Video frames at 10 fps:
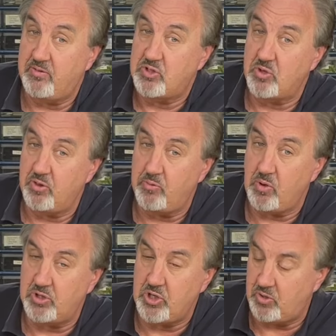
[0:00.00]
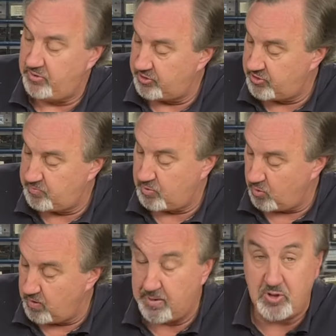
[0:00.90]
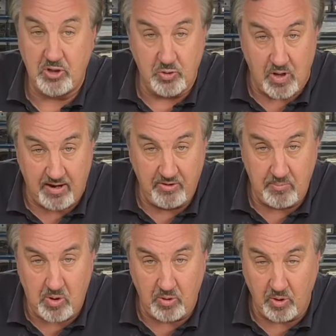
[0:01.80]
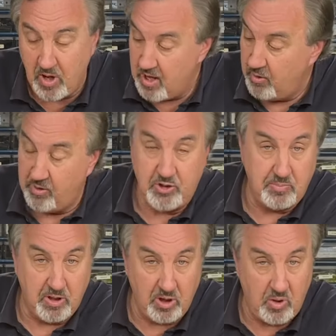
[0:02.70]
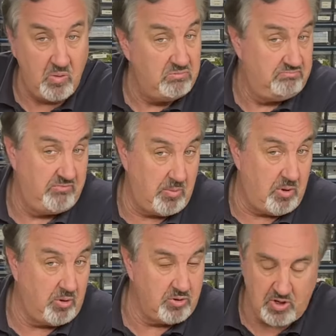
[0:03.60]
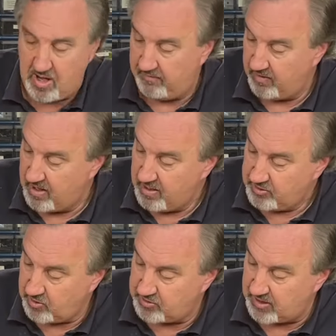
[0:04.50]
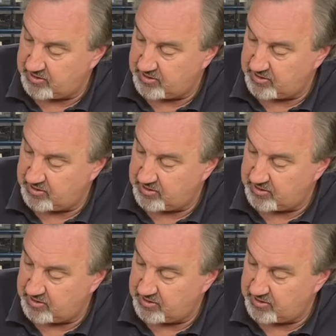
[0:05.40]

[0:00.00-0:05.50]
a certain threshold, this is programmed to drive the motor. When it's below, the motor's off. So as I